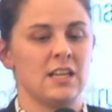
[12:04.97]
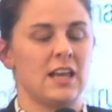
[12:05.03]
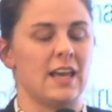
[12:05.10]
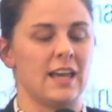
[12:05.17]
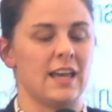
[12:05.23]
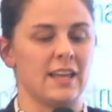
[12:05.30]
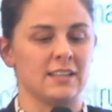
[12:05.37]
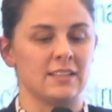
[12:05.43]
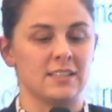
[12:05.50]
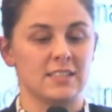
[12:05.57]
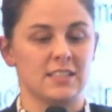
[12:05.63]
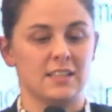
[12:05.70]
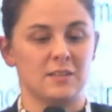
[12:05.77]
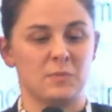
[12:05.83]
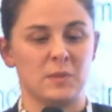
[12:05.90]
And
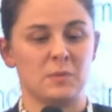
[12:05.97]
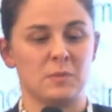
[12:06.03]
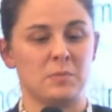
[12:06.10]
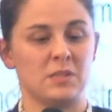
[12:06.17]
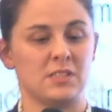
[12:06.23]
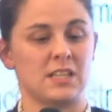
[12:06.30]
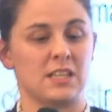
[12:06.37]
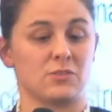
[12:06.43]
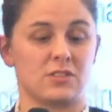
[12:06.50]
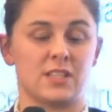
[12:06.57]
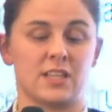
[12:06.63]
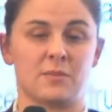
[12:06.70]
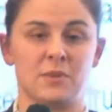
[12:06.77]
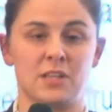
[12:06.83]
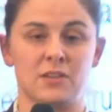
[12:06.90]
PPPs can also
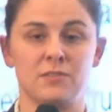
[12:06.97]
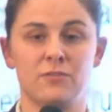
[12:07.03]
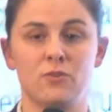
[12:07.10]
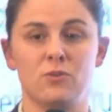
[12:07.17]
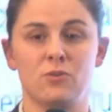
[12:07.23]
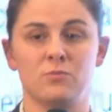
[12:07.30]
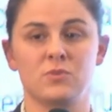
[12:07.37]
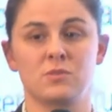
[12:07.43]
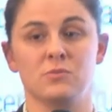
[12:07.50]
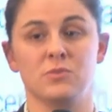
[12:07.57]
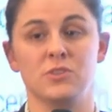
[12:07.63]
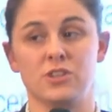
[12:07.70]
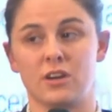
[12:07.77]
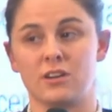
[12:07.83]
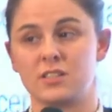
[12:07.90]
take many forms.
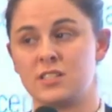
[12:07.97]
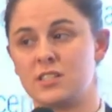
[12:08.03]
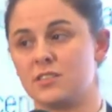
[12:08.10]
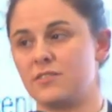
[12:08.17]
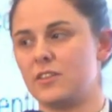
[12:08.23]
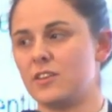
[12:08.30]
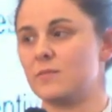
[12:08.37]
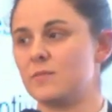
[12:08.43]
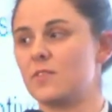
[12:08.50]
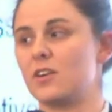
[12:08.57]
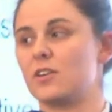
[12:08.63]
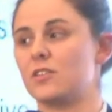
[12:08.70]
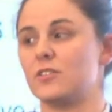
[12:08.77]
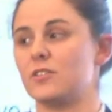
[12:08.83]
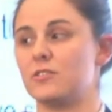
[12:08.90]
Majority of them
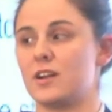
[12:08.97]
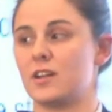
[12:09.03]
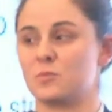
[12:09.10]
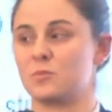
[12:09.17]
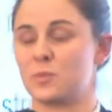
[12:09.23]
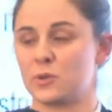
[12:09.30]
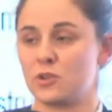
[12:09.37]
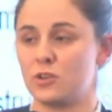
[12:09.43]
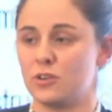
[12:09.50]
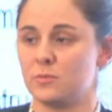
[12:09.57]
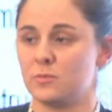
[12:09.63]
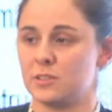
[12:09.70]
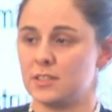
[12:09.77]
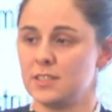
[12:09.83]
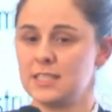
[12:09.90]
are around
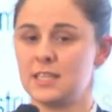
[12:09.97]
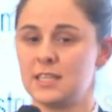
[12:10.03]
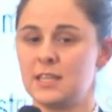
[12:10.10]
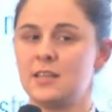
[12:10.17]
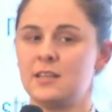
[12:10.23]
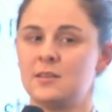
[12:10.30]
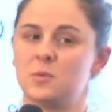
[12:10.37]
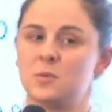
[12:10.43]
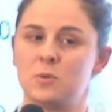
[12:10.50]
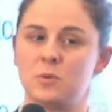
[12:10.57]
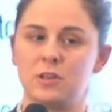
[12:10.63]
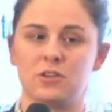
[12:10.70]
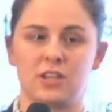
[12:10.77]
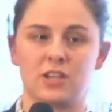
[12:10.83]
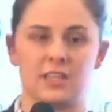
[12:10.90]
procurement. But what we're
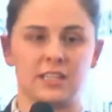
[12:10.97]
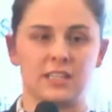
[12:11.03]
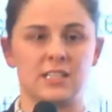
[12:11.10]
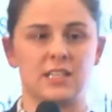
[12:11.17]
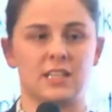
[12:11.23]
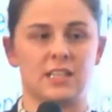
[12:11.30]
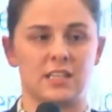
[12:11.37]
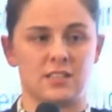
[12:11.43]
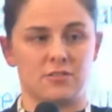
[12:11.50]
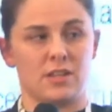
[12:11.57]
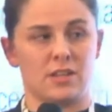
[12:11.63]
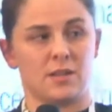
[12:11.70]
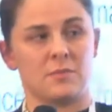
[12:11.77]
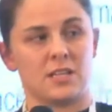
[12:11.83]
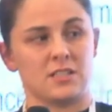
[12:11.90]
looking at here, as you can
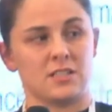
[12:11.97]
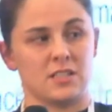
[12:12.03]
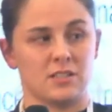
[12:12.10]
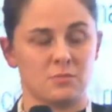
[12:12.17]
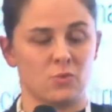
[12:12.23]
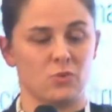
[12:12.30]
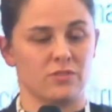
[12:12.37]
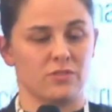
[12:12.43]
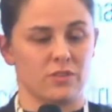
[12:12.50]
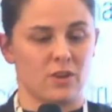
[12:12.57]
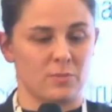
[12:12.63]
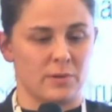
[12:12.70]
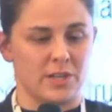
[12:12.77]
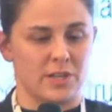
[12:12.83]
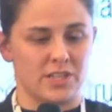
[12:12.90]
imagine, is more of an
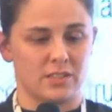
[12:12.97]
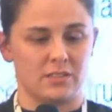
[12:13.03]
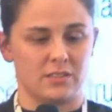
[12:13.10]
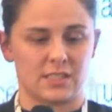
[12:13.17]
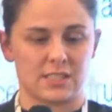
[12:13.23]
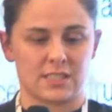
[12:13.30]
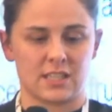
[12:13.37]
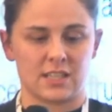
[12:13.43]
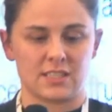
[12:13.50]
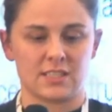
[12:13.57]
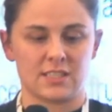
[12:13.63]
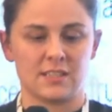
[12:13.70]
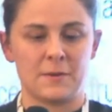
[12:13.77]
operational exercise.